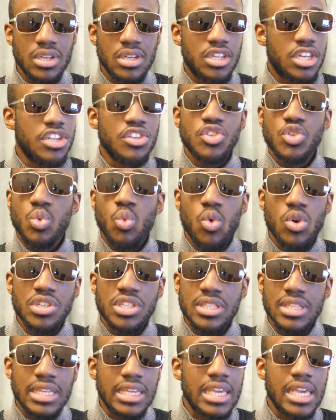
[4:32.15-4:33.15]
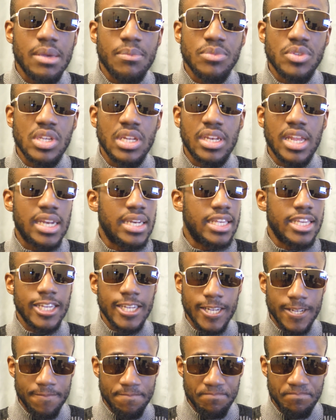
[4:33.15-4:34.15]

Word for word: didn't watch the games in La Liga.